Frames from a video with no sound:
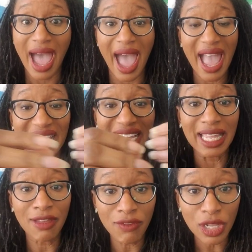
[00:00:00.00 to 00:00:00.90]
I had an
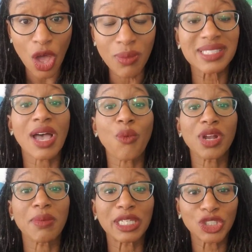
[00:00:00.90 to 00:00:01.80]
envelope because I
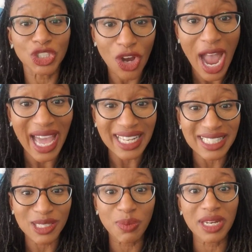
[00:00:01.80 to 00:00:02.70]
wanted to make sure I
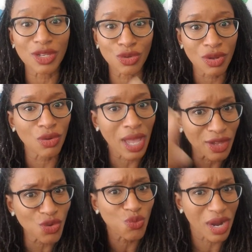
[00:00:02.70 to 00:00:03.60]
didn't spend it. You know how
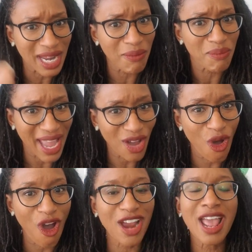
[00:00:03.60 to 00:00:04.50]
you run that bank
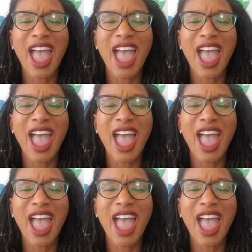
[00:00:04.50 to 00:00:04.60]
card?